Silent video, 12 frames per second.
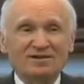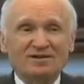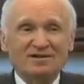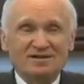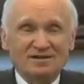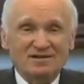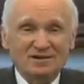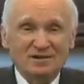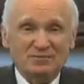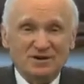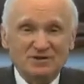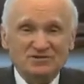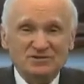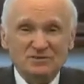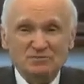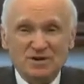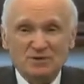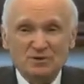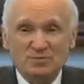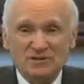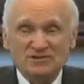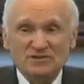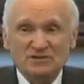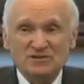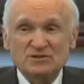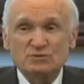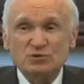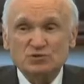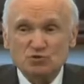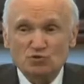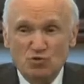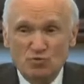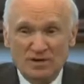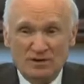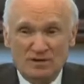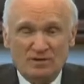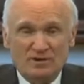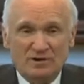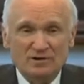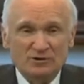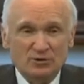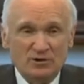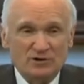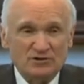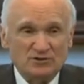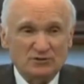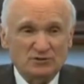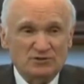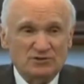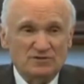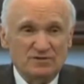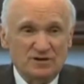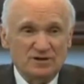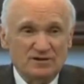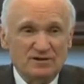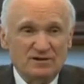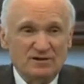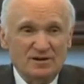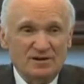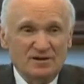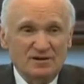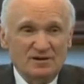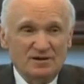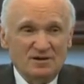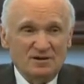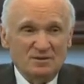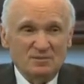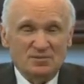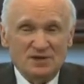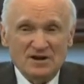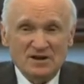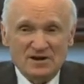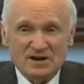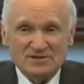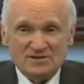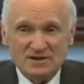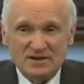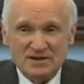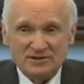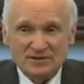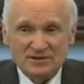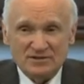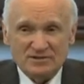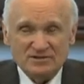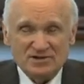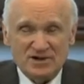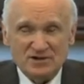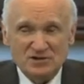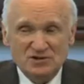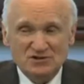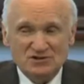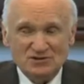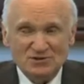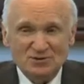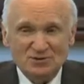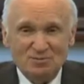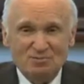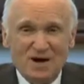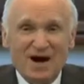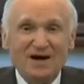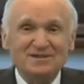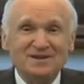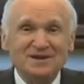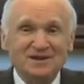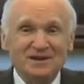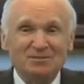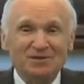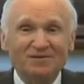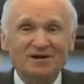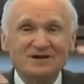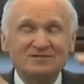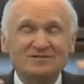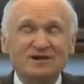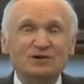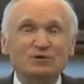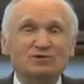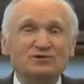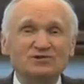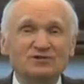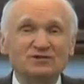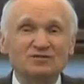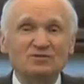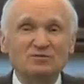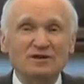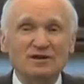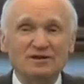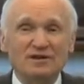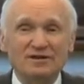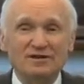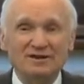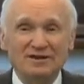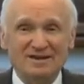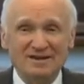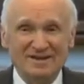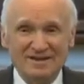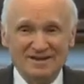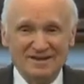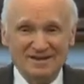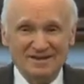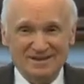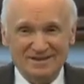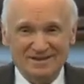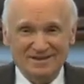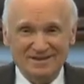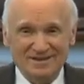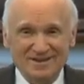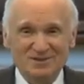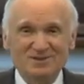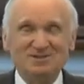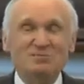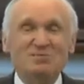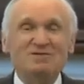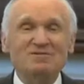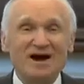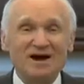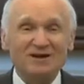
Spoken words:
saying you these sweet words, and this is a sign of even madness, not even of the absence of faith, is to